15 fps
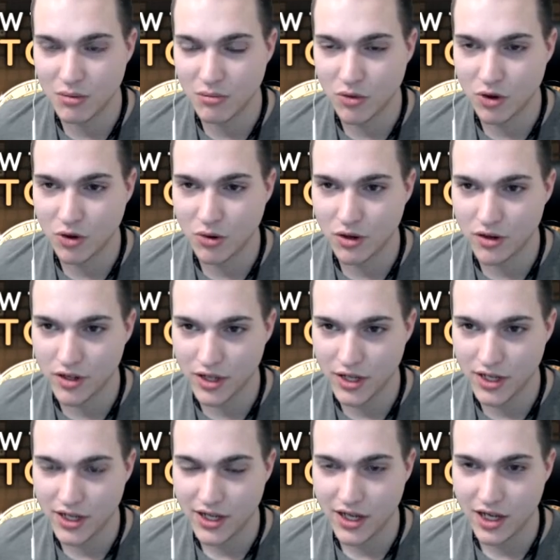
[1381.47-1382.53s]
on board
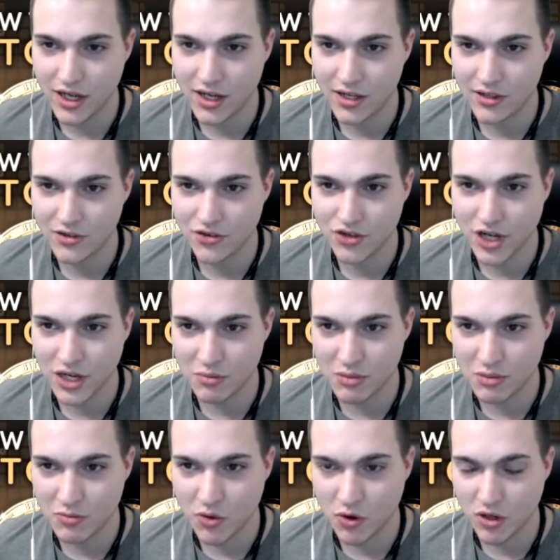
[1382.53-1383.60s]
and try to
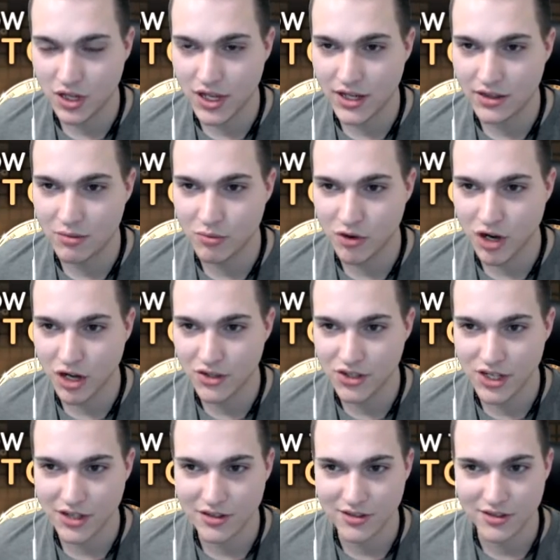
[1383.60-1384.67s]
be more like the
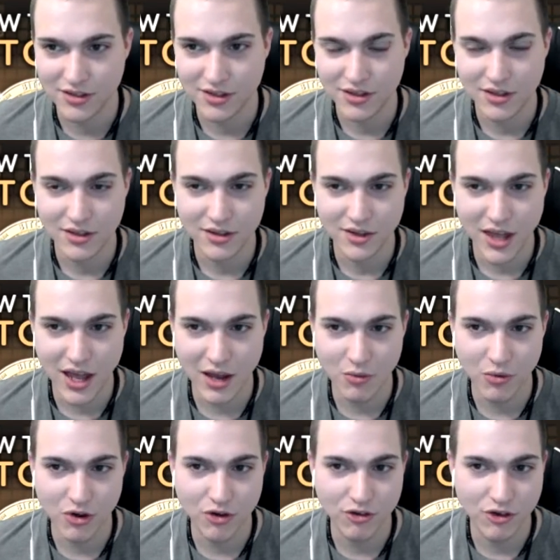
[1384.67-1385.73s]
projects that
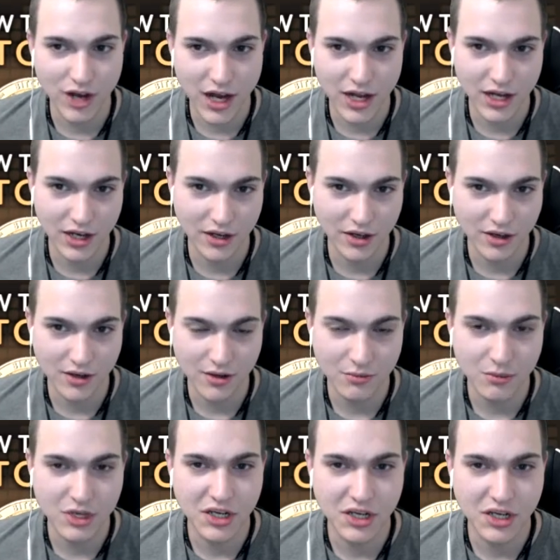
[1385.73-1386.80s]
we're creating,
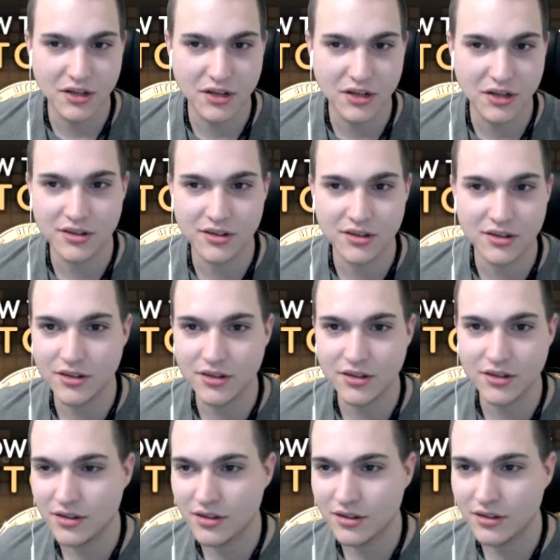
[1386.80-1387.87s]
because
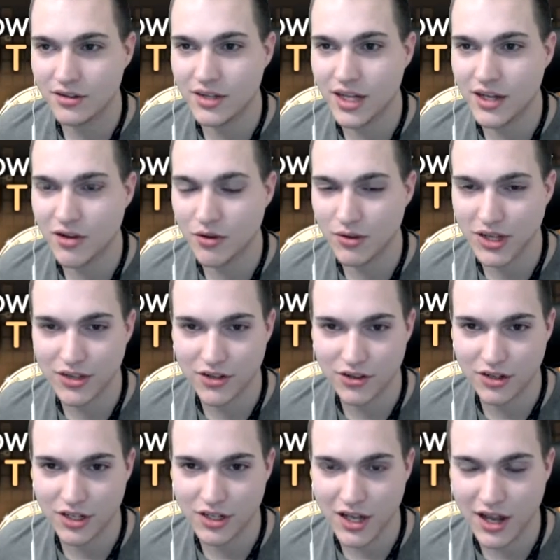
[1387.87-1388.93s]
they know that they're
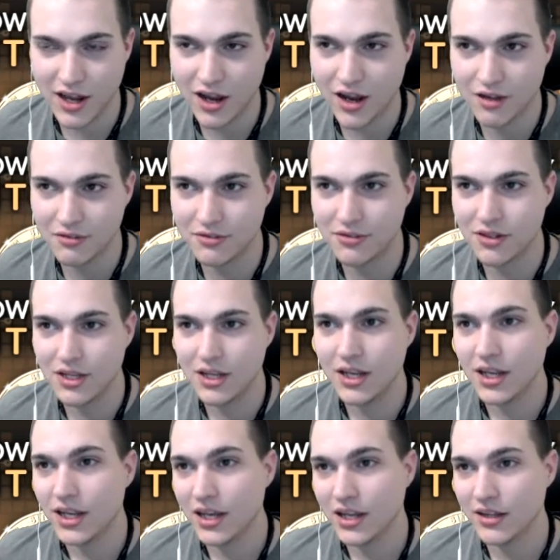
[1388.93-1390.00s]
going to die off
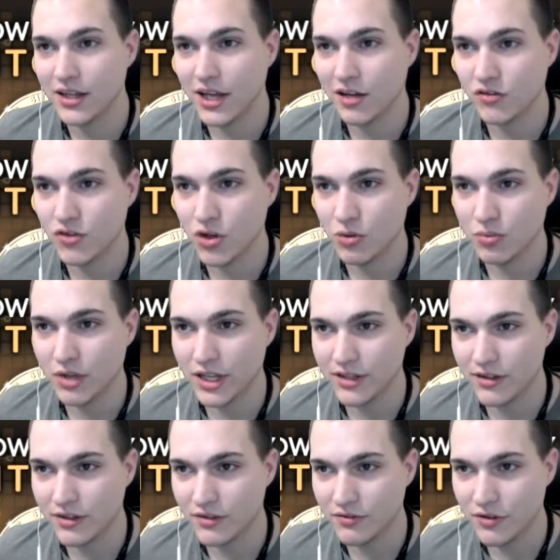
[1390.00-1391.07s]
and they have no
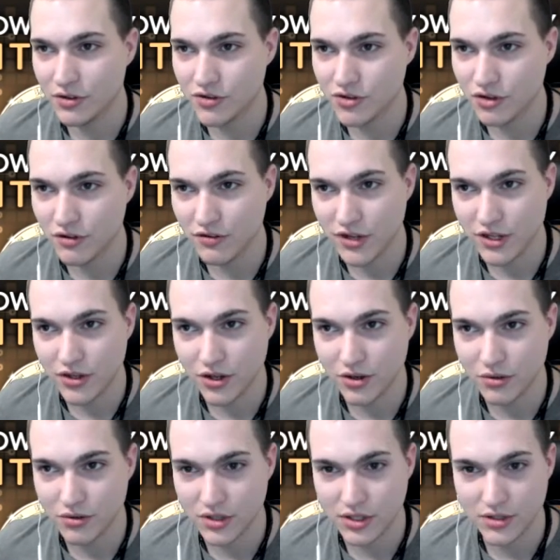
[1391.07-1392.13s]
place in the future if they
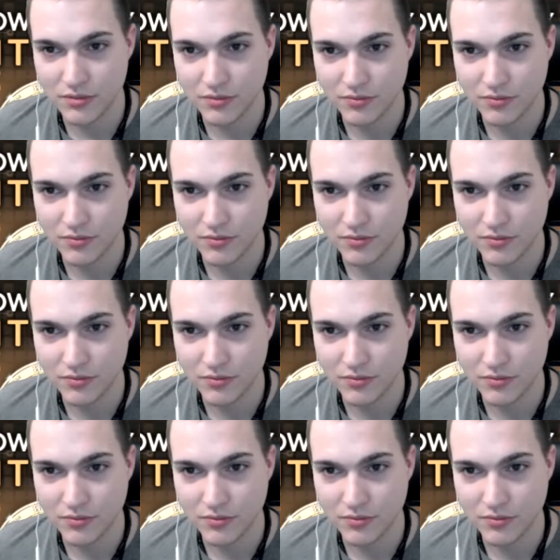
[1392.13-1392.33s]
don't.